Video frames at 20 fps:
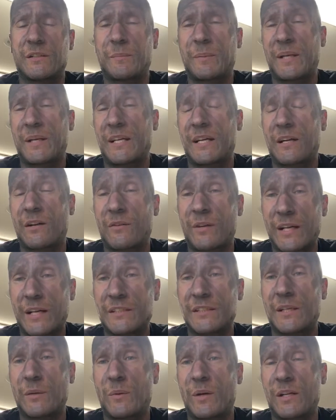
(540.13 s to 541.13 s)
depending on how
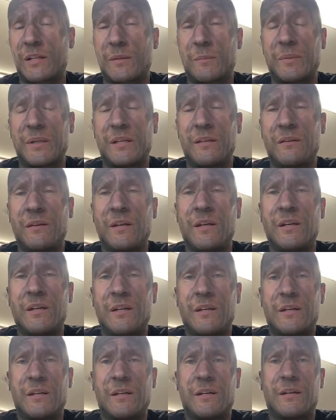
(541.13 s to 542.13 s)
nice they want it to be,
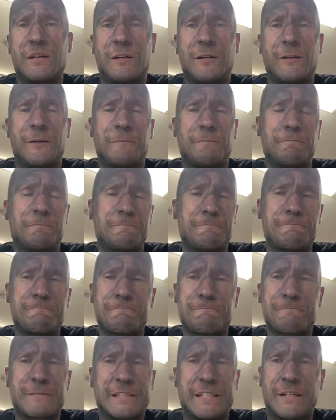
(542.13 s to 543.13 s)

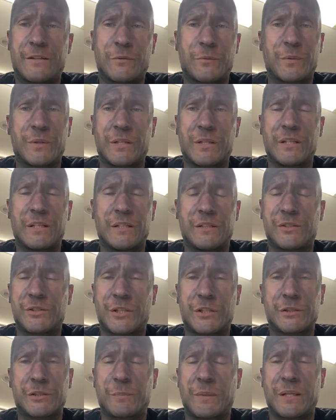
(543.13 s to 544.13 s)
I don't really
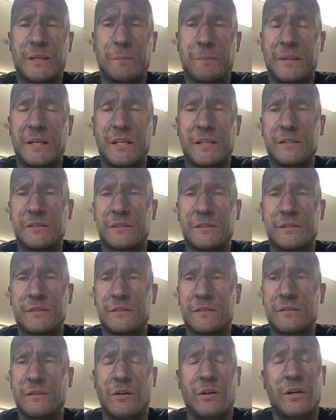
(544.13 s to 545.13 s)
charge by the piece
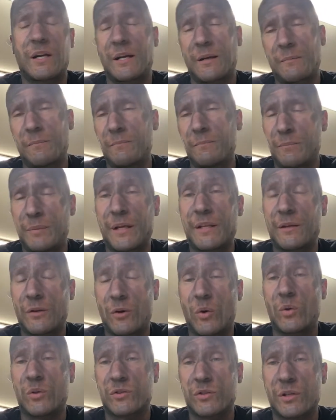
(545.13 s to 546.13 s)
or by the
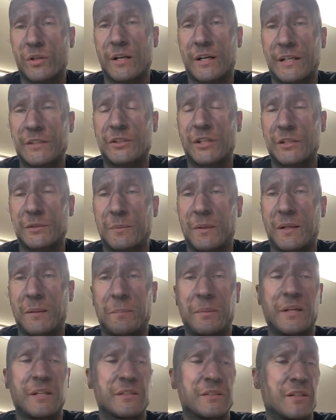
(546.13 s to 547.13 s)
whole truck. I charge by the
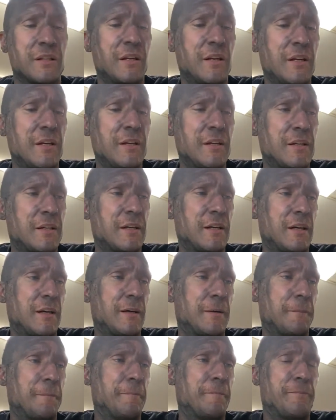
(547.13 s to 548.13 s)
piece.
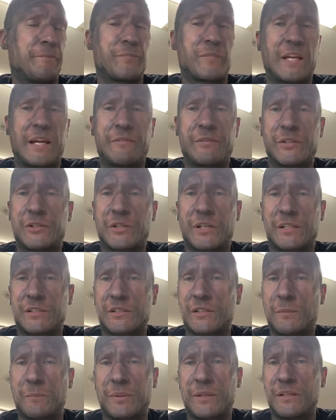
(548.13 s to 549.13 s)
Every truck is
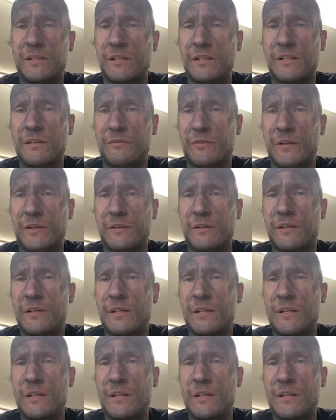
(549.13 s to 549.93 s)
completely different,